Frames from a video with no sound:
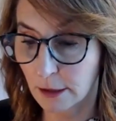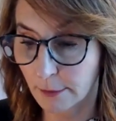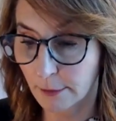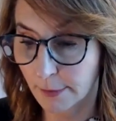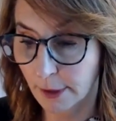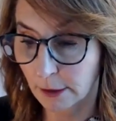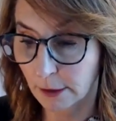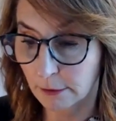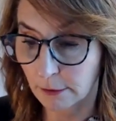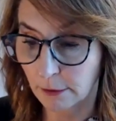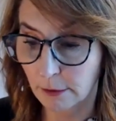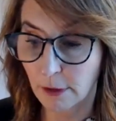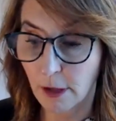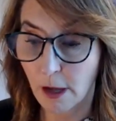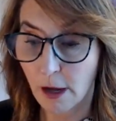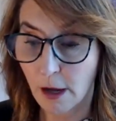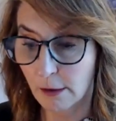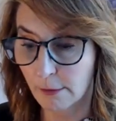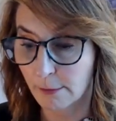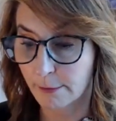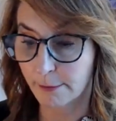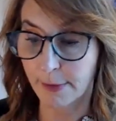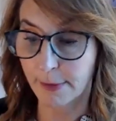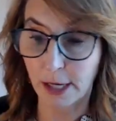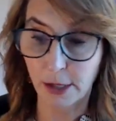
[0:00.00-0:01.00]
among
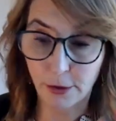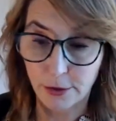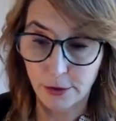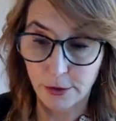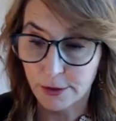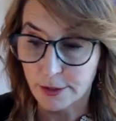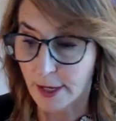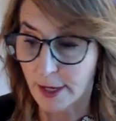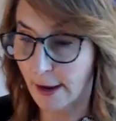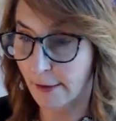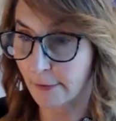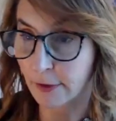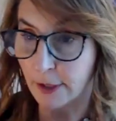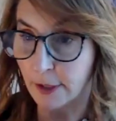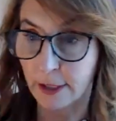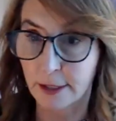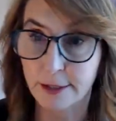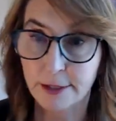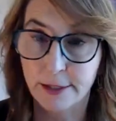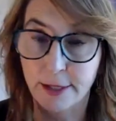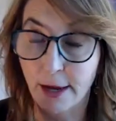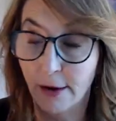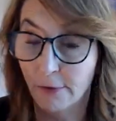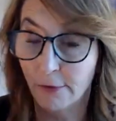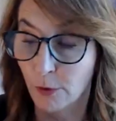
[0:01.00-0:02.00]
lawmakers,
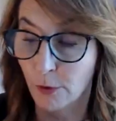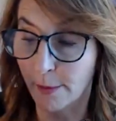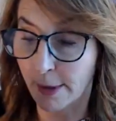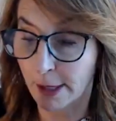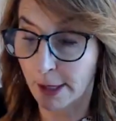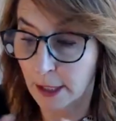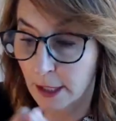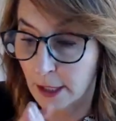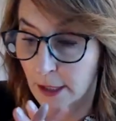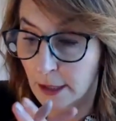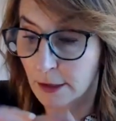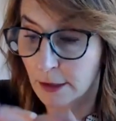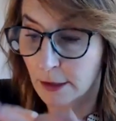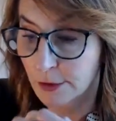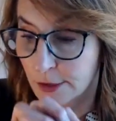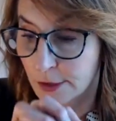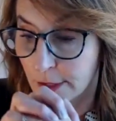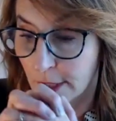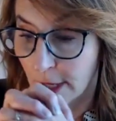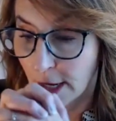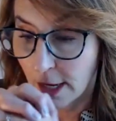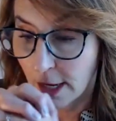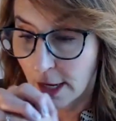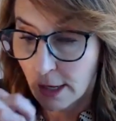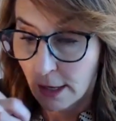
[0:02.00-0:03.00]
advocates, everybody else.